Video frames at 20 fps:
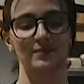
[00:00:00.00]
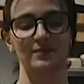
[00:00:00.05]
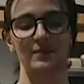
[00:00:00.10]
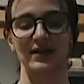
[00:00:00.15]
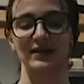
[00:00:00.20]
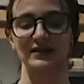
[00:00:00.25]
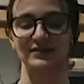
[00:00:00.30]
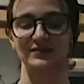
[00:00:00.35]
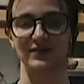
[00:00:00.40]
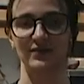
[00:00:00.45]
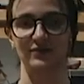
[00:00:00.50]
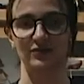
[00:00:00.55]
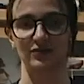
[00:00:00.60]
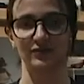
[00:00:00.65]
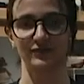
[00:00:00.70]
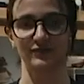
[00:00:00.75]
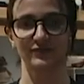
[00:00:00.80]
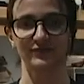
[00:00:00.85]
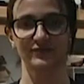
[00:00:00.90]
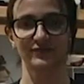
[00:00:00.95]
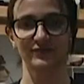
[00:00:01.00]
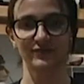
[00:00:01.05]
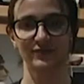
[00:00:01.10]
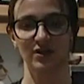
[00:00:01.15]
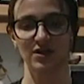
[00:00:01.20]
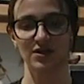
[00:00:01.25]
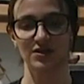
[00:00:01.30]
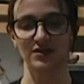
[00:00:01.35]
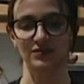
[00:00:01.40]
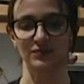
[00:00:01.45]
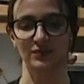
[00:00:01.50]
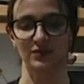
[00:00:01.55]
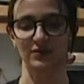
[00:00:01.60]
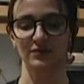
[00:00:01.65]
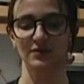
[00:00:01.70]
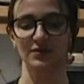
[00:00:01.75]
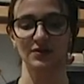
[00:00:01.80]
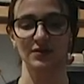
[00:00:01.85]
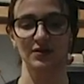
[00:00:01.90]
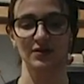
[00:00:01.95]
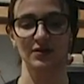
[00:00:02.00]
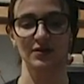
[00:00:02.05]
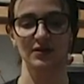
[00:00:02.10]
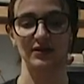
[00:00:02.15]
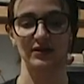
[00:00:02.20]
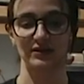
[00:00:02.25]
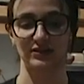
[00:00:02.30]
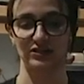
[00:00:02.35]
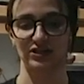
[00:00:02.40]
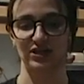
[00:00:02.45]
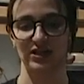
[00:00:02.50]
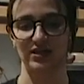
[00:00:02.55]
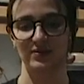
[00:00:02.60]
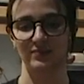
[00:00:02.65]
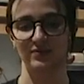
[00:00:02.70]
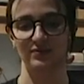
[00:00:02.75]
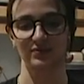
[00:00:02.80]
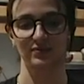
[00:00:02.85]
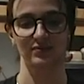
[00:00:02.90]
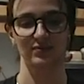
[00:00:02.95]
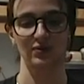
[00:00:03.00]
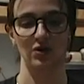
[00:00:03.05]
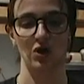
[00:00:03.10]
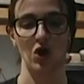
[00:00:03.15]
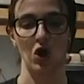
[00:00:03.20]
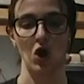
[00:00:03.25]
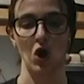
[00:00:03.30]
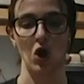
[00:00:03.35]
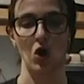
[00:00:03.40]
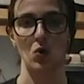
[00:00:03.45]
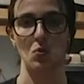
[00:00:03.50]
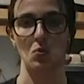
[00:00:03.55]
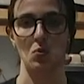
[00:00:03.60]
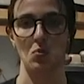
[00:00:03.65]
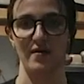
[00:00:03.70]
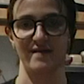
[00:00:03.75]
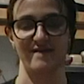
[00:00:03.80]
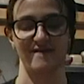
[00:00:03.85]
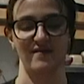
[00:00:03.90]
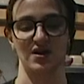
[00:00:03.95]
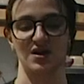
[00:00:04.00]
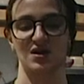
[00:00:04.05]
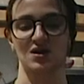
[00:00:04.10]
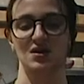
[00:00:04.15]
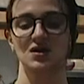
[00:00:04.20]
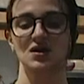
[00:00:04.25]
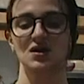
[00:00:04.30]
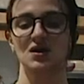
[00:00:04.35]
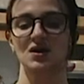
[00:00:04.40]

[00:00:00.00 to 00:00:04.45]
My least favorite, this one. Its shape, horrific.